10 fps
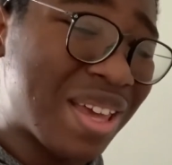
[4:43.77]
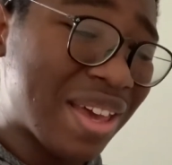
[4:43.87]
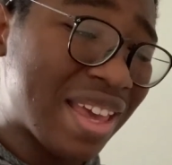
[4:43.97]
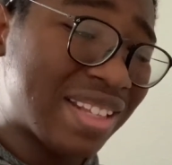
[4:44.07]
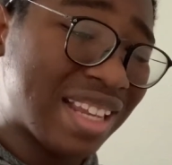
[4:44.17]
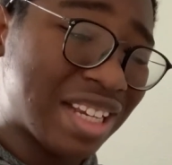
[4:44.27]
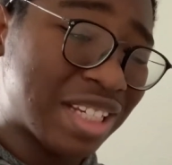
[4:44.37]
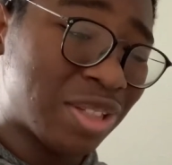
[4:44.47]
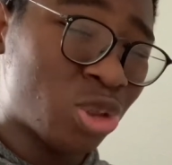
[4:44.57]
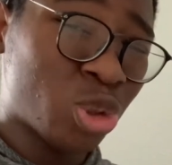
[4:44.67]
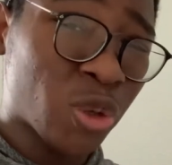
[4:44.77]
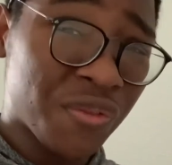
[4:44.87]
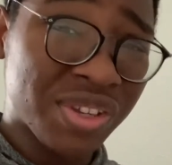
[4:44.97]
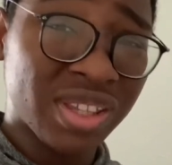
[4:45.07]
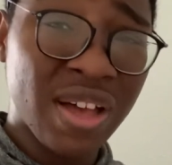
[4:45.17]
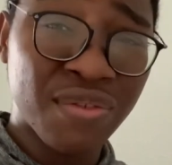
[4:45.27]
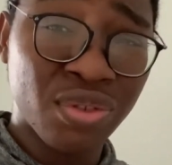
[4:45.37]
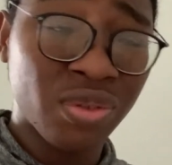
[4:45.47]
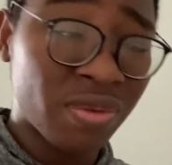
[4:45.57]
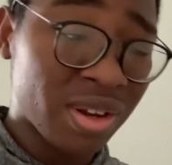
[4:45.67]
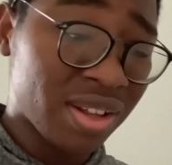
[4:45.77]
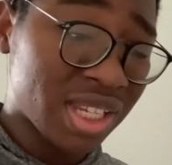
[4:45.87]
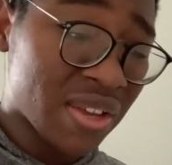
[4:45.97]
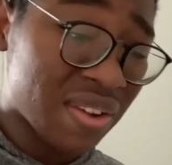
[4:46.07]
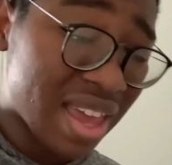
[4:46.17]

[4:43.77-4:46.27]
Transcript: it's like just surface level relativity.